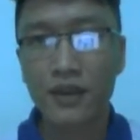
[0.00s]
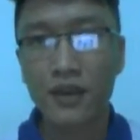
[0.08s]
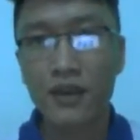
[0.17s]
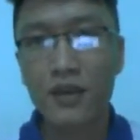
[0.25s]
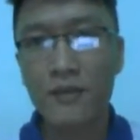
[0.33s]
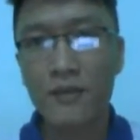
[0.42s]

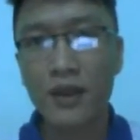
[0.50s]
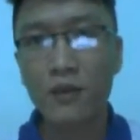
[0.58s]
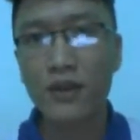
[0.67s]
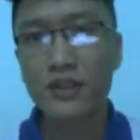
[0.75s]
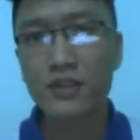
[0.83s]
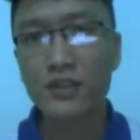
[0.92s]
And the man
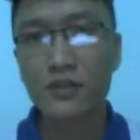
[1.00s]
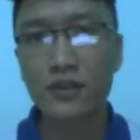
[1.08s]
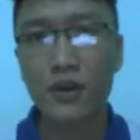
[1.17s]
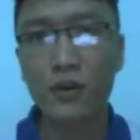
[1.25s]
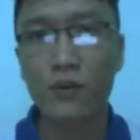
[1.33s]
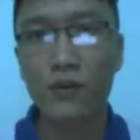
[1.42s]
wanted to
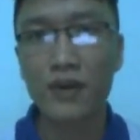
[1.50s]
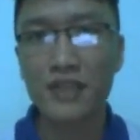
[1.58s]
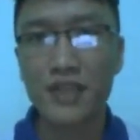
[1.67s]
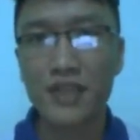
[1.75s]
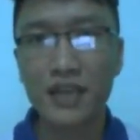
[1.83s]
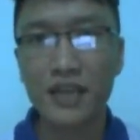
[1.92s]
know why
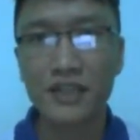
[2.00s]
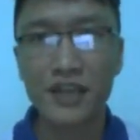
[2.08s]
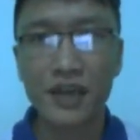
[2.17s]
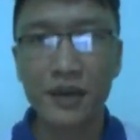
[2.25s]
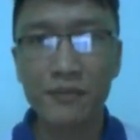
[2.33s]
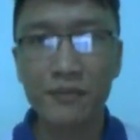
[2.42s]
she hadn't
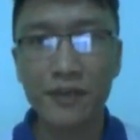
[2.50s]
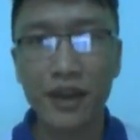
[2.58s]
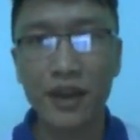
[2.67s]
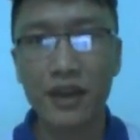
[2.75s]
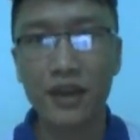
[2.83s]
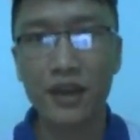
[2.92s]
come
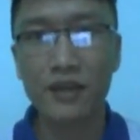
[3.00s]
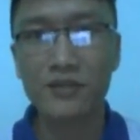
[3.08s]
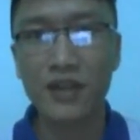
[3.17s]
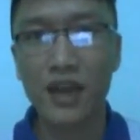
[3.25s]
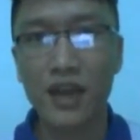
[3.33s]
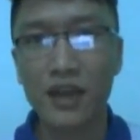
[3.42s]
and if
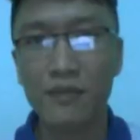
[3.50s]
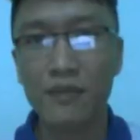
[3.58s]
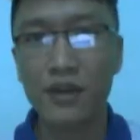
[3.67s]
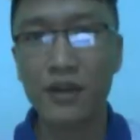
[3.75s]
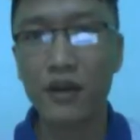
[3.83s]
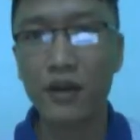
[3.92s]
she hadn't
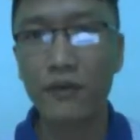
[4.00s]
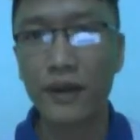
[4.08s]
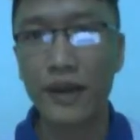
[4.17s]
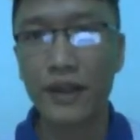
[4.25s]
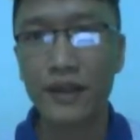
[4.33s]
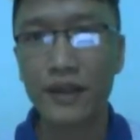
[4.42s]
been
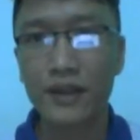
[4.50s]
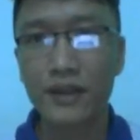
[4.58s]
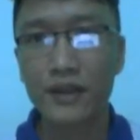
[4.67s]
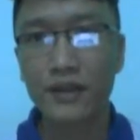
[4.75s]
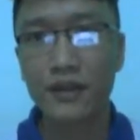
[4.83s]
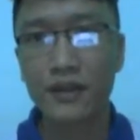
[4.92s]
hungry.
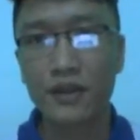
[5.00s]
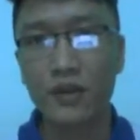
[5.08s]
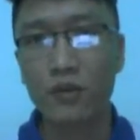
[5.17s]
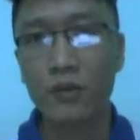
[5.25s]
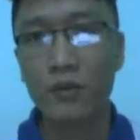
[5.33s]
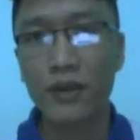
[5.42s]

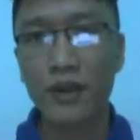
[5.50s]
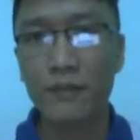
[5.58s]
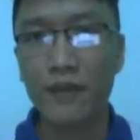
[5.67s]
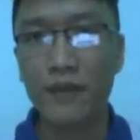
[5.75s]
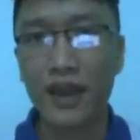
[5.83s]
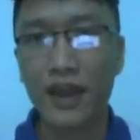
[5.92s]
The woman
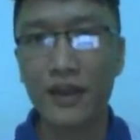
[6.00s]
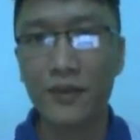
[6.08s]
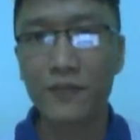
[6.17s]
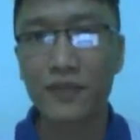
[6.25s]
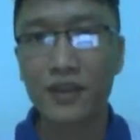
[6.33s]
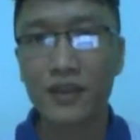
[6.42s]
replied
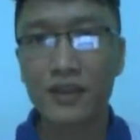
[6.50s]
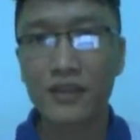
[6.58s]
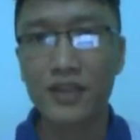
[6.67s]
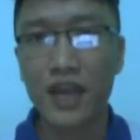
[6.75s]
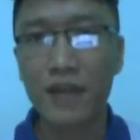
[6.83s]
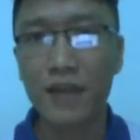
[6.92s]

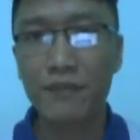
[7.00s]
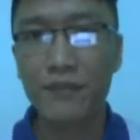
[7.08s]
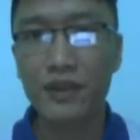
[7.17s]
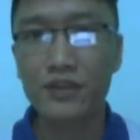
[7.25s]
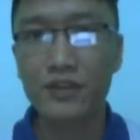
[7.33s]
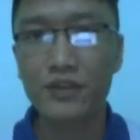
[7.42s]
she had
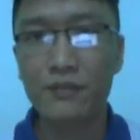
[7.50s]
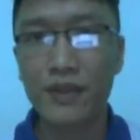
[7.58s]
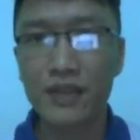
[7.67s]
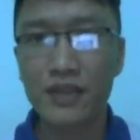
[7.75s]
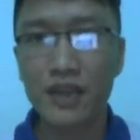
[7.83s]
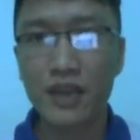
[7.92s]
been too
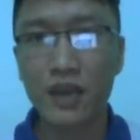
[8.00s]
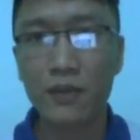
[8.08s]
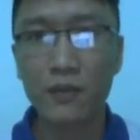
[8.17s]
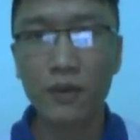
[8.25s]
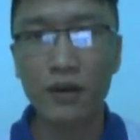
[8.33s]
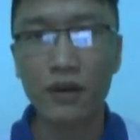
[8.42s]
busy at
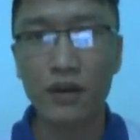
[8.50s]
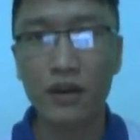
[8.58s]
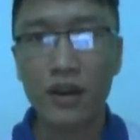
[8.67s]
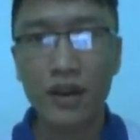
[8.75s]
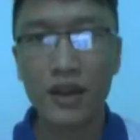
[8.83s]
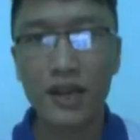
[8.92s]
work,
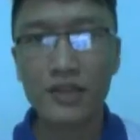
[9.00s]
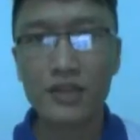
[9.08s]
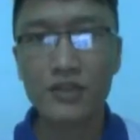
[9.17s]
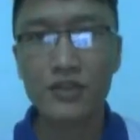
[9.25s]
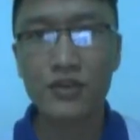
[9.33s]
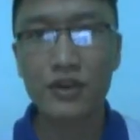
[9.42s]
and
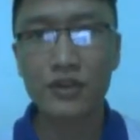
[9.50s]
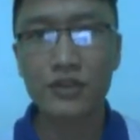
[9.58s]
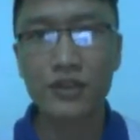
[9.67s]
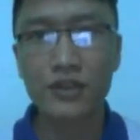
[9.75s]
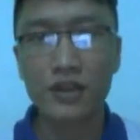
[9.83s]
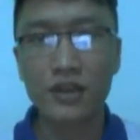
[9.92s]
she
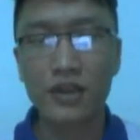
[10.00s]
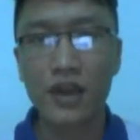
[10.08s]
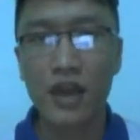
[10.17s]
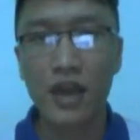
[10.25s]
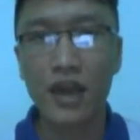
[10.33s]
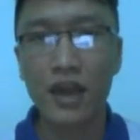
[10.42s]
just
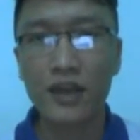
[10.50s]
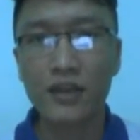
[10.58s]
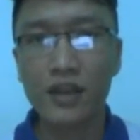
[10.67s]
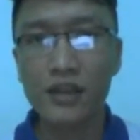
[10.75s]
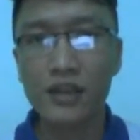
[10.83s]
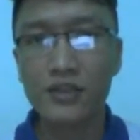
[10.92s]
had
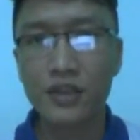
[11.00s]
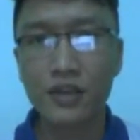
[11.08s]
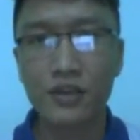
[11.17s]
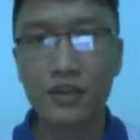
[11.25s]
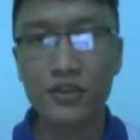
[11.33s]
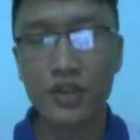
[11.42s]
eaten
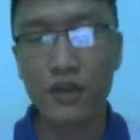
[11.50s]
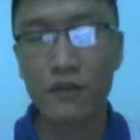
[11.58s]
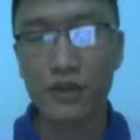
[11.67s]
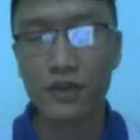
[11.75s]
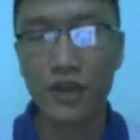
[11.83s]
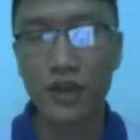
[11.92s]
a
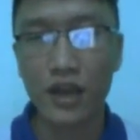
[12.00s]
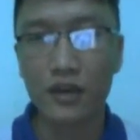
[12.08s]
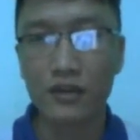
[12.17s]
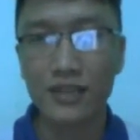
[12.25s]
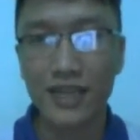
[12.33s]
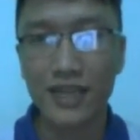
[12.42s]
sandwich at
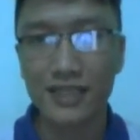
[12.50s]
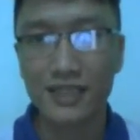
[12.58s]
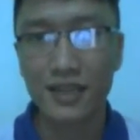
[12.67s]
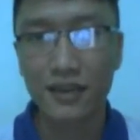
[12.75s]
her desk.